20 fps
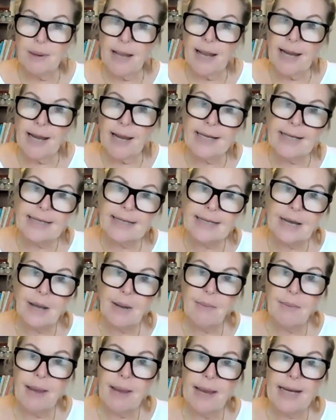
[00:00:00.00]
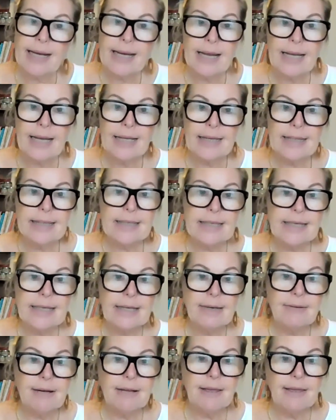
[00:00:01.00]
planning to come back last
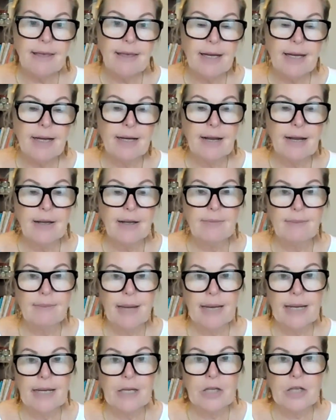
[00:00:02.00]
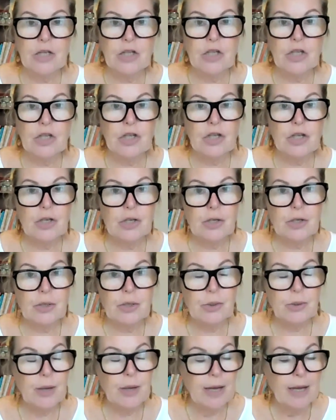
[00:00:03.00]
year, and then I managed
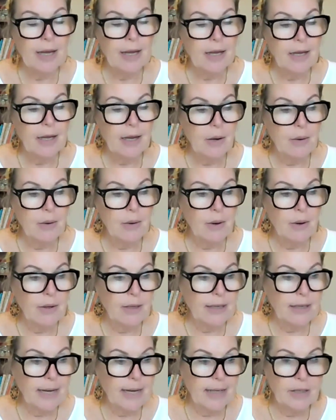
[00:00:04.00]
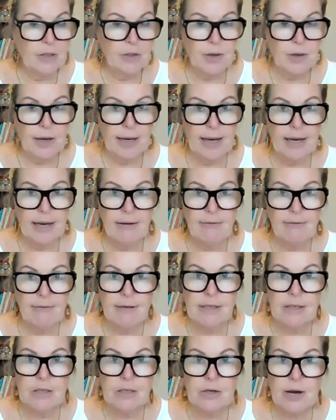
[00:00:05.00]
to go on a trek here in
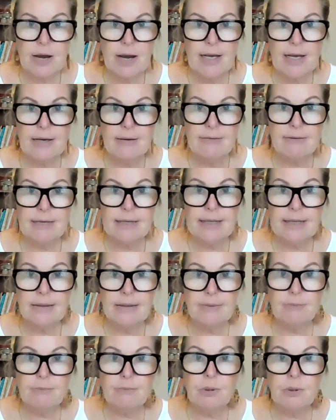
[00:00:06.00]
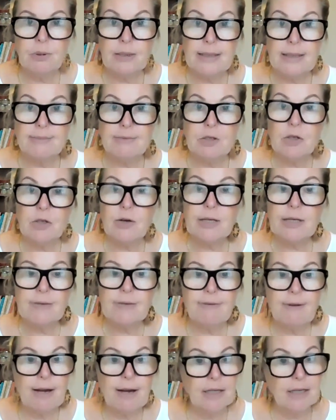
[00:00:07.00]
Australia and put some stress
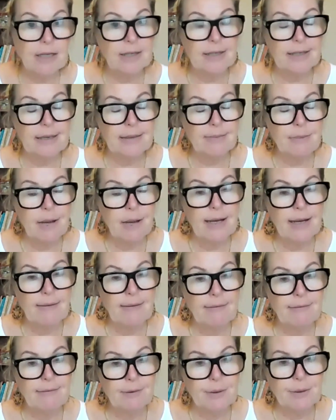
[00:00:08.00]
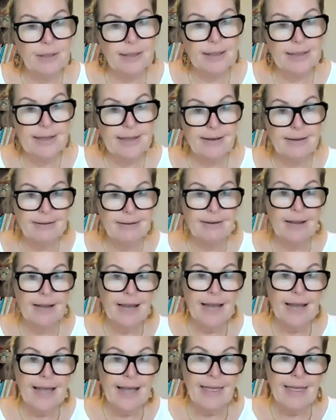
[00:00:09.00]
fractures in my left foot. So
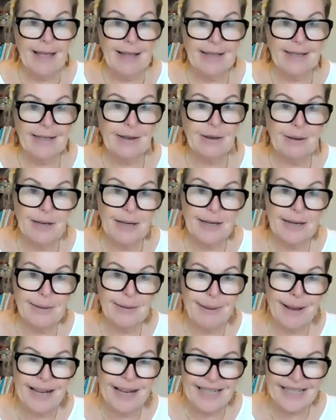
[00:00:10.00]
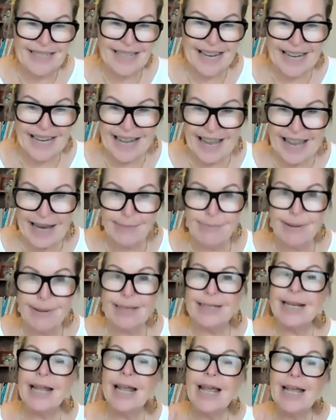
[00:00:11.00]
that's got a little bit delayed,
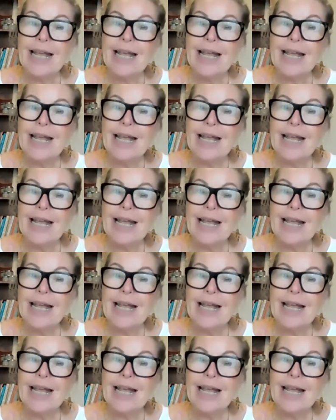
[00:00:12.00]
but